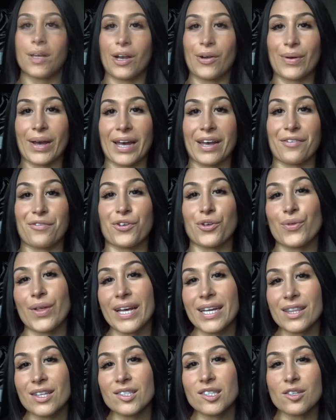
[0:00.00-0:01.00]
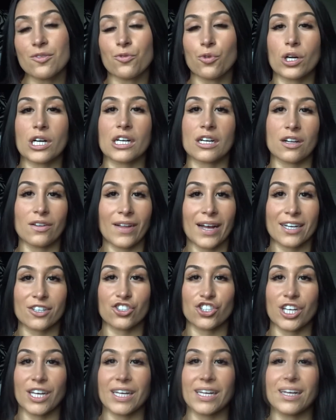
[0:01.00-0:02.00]
Okay, if you like the Sephora
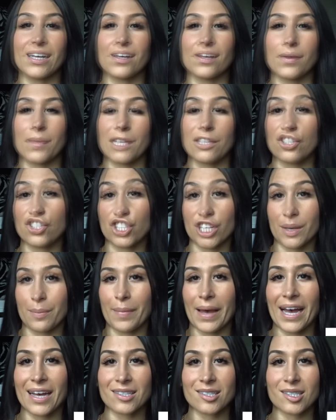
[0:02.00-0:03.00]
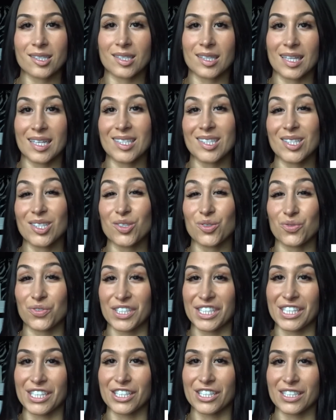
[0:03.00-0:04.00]
collection sheet masks, this is a
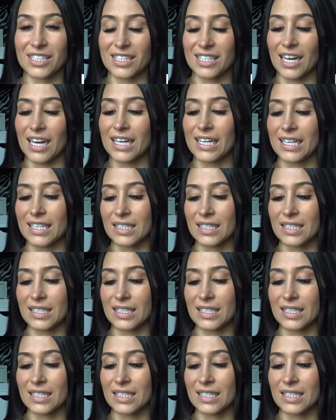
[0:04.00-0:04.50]
really good set.